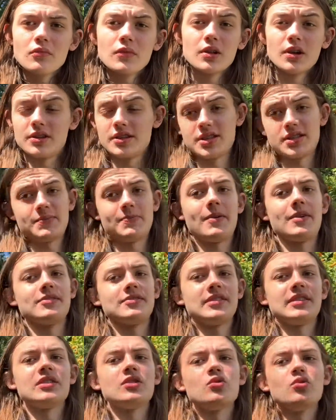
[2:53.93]
The spells
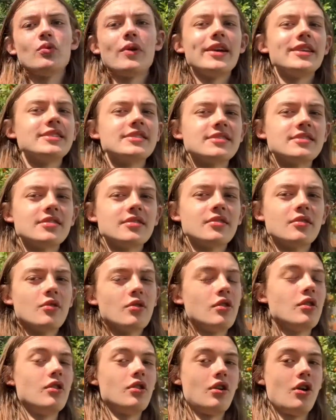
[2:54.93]
that you waste
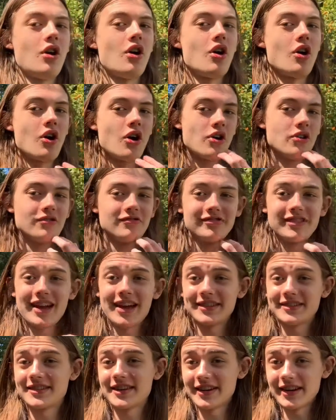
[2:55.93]
aren't
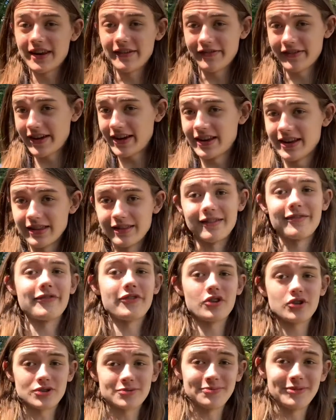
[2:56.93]
that significant in the
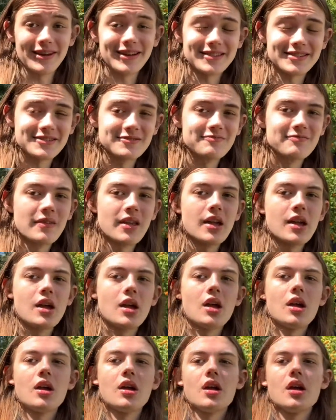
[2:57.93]
first place,
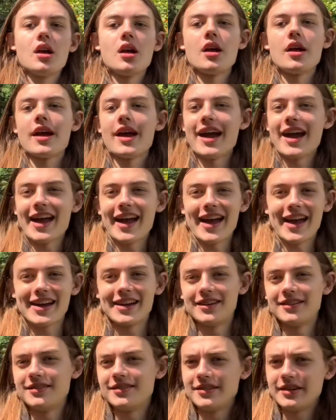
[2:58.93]

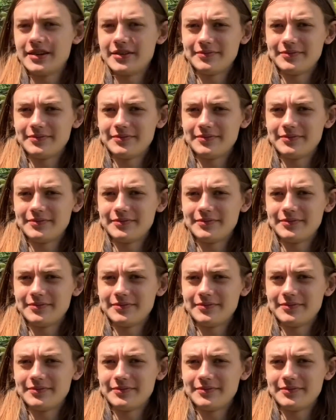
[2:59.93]
and